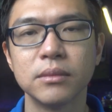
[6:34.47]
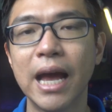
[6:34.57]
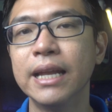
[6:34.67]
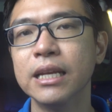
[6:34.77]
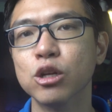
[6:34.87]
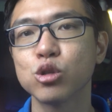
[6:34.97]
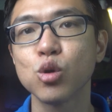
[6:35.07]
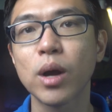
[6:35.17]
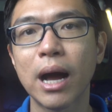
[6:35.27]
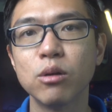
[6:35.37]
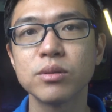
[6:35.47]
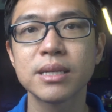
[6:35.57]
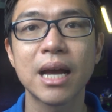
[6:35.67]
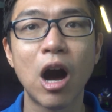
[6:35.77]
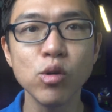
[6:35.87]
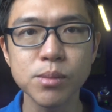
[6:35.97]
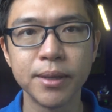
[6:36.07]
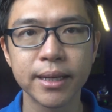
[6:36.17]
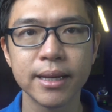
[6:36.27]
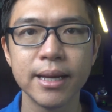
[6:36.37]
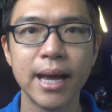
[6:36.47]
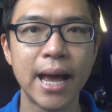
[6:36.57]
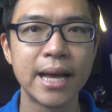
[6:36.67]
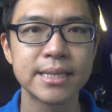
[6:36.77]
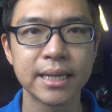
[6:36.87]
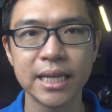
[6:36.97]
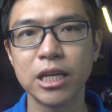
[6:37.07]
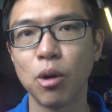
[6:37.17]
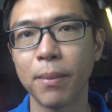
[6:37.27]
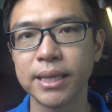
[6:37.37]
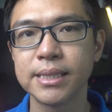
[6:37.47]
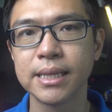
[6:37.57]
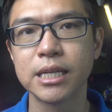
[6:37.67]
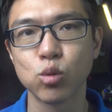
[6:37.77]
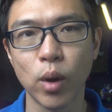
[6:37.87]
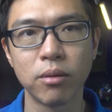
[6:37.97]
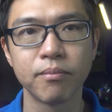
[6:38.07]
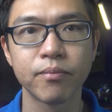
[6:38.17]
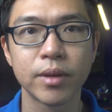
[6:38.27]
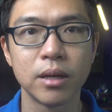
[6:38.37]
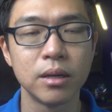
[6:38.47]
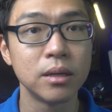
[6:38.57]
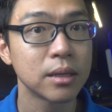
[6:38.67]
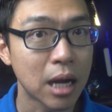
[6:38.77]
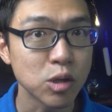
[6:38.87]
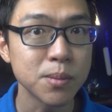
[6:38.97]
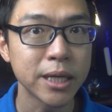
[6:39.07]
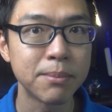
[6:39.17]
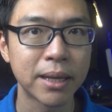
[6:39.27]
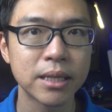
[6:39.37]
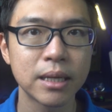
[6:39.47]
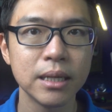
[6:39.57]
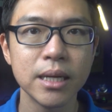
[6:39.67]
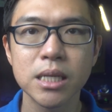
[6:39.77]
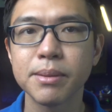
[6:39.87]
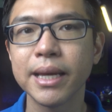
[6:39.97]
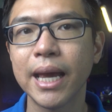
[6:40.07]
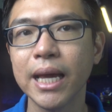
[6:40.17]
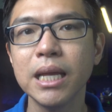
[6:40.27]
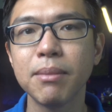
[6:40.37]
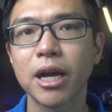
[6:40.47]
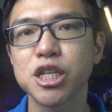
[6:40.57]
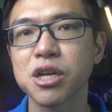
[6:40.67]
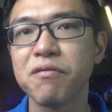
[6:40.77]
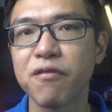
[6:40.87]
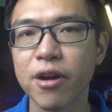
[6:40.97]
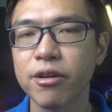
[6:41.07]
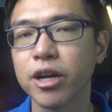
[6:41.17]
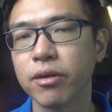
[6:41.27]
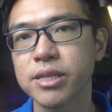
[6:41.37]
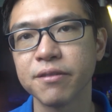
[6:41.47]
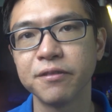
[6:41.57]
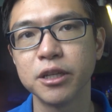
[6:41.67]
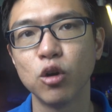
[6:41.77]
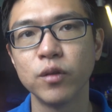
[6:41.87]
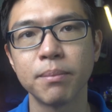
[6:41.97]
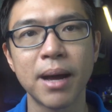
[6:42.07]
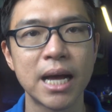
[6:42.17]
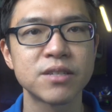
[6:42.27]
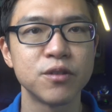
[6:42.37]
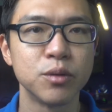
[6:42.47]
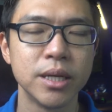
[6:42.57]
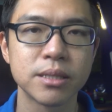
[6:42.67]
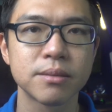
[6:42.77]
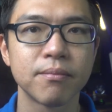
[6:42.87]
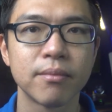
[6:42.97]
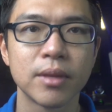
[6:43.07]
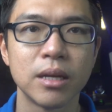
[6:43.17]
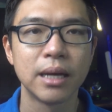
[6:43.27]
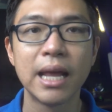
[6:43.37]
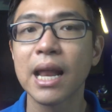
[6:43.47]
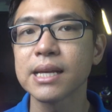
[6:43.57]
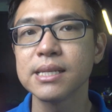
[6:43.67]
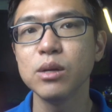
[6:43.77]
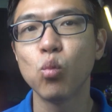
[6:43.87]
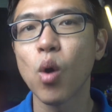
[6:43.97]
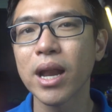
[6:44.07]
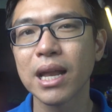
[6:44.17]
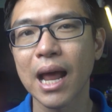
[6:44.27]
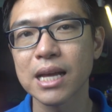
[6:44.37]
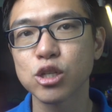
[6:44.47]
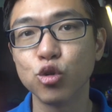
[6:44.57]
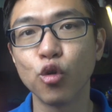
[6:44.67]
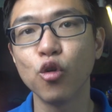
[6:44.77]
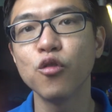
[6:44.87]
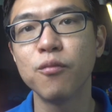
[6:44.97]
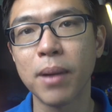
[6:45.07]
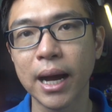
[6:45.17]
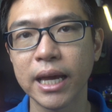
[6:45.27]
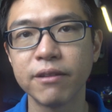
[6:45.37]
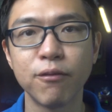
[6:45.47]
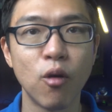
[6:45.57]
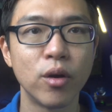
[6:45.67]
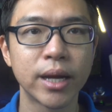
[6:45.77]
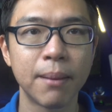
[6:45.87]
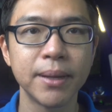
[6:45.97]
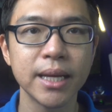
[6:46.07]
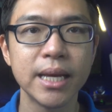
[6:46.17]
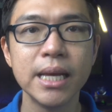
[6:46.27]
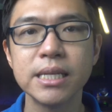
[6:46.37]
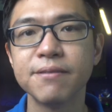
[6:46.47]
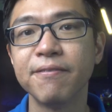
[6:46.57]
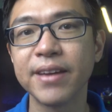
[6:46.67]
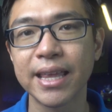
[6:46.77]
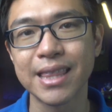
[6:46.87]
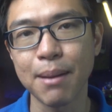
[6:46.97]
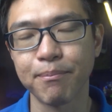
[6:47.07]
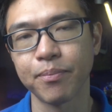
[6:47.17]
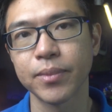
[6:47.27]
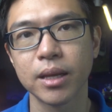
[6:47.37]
And it also counts Carlsberg as a key competitor as well. Carlsberg in particular has been gaining market share very aggressively over the past few years. And lastly, one last growth market for the company is Vietnam.